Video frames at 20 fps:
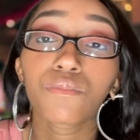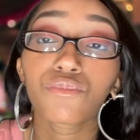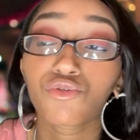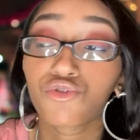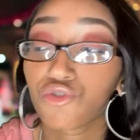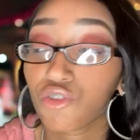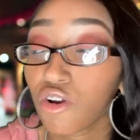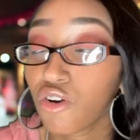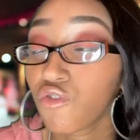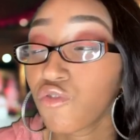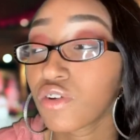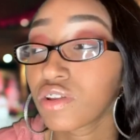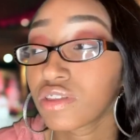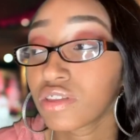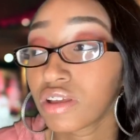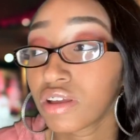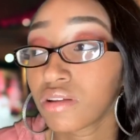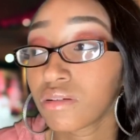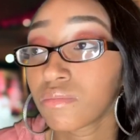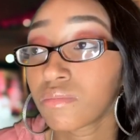drove with
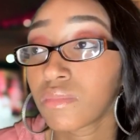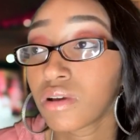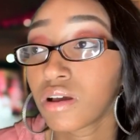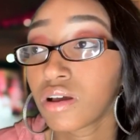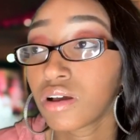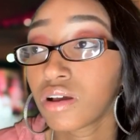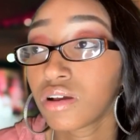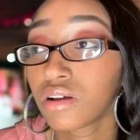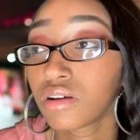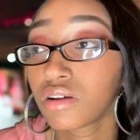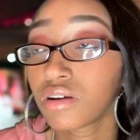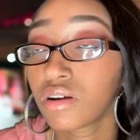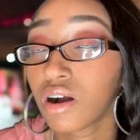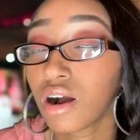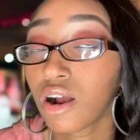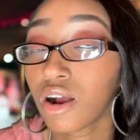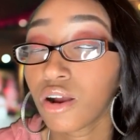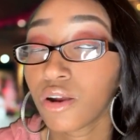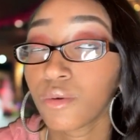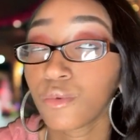them
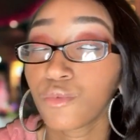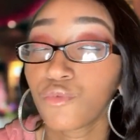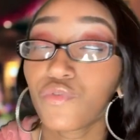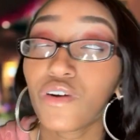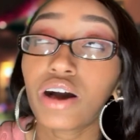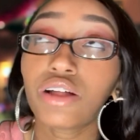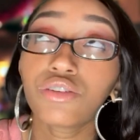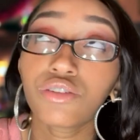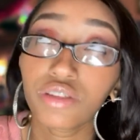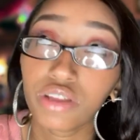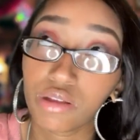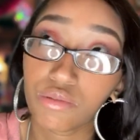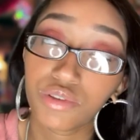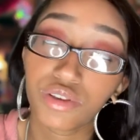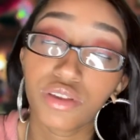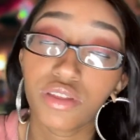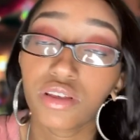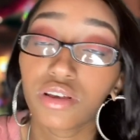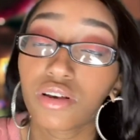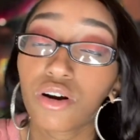or followed them
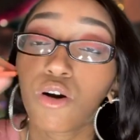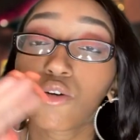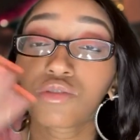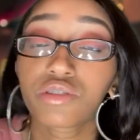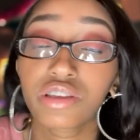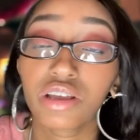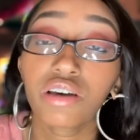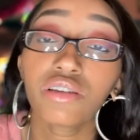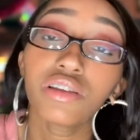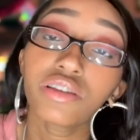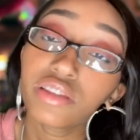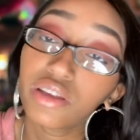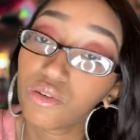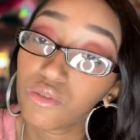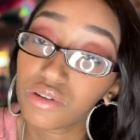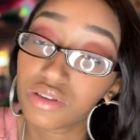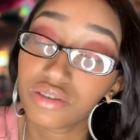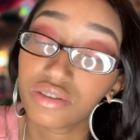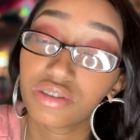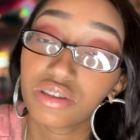to the hotel that they
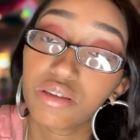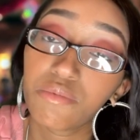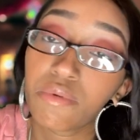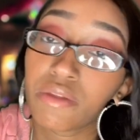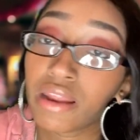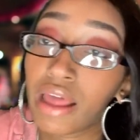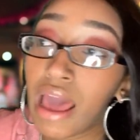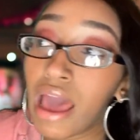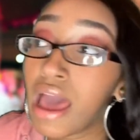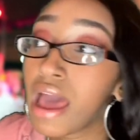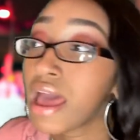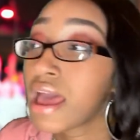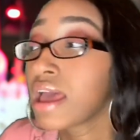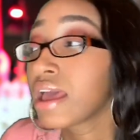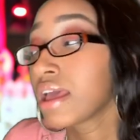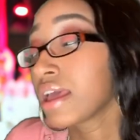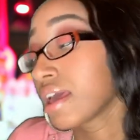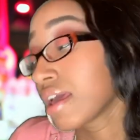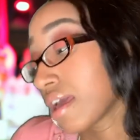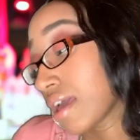were sleeping at.
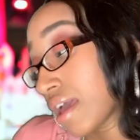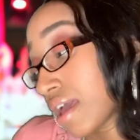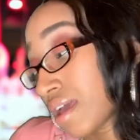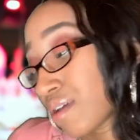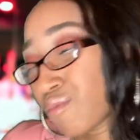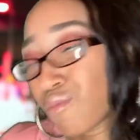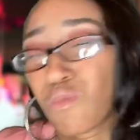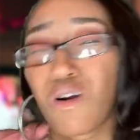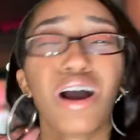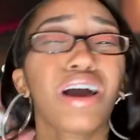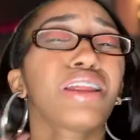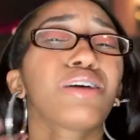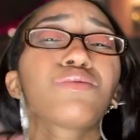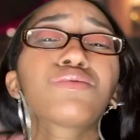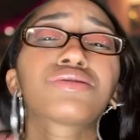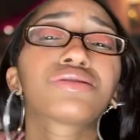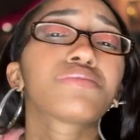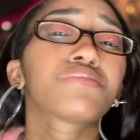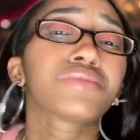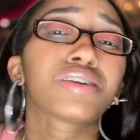And why they
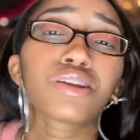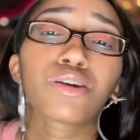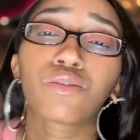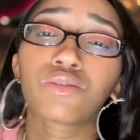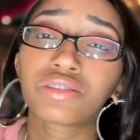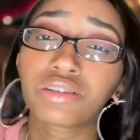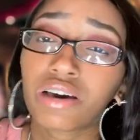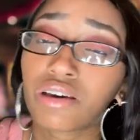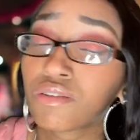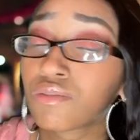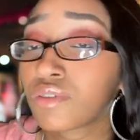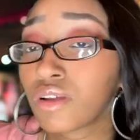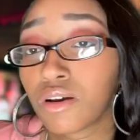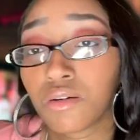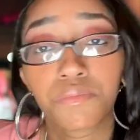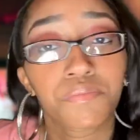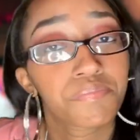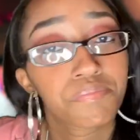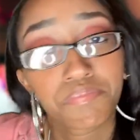were sleeping at a hotel, I don't know.